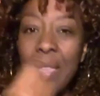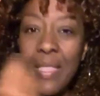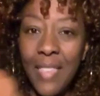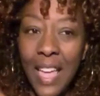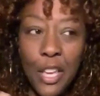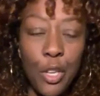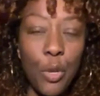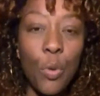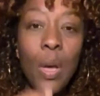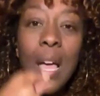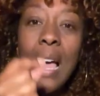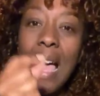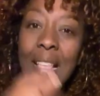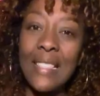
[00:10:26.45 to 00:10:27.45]
Thank you.
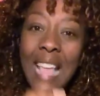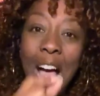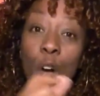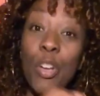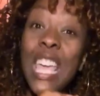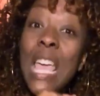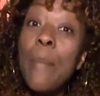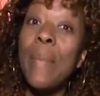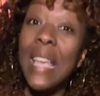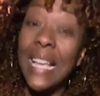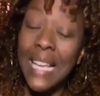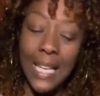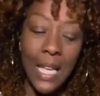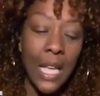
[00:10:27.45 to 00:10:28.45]
It's
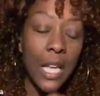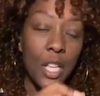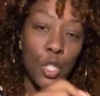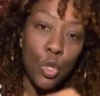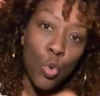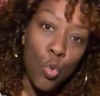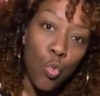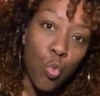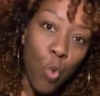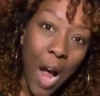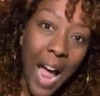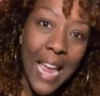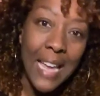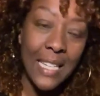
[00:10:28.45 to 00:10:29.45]
alchemic to
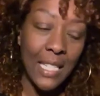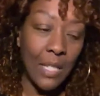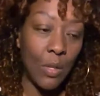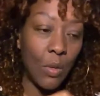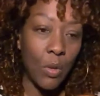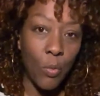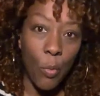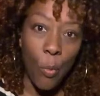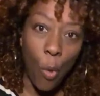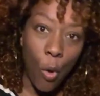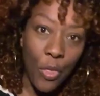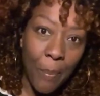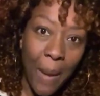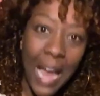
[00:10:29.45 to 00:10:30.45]
write on
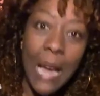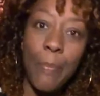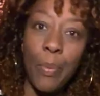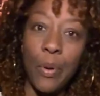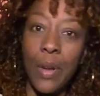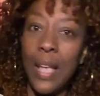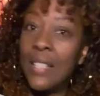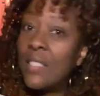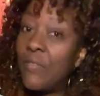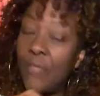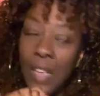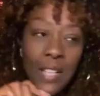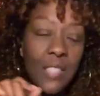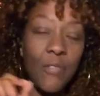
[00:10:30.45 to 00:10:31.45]
the paper.
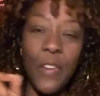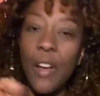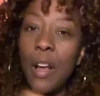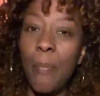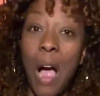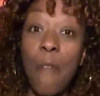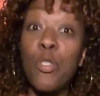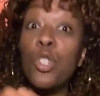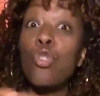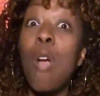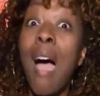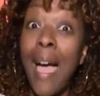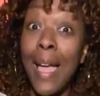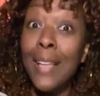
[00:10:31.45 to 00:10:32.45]
It's very powerful.
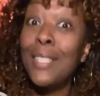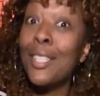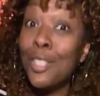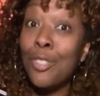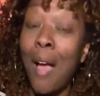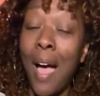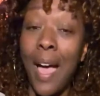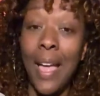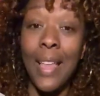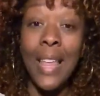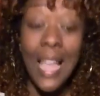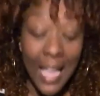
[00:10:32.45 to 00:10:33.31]
Try it. Just try it.